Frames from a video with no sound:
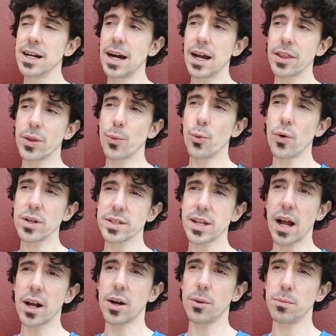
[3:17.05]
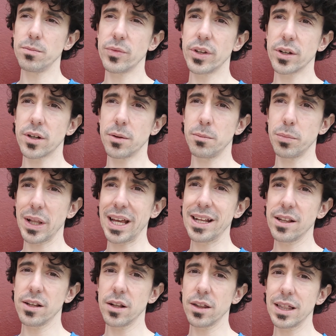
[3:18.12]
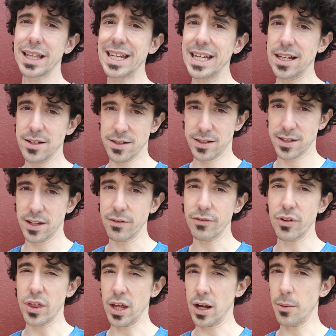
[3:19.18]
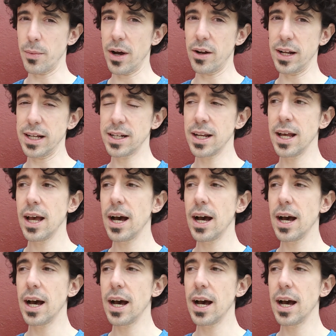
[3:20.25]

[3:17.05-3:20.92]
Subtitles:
are the ones that complain the least, if you think about it.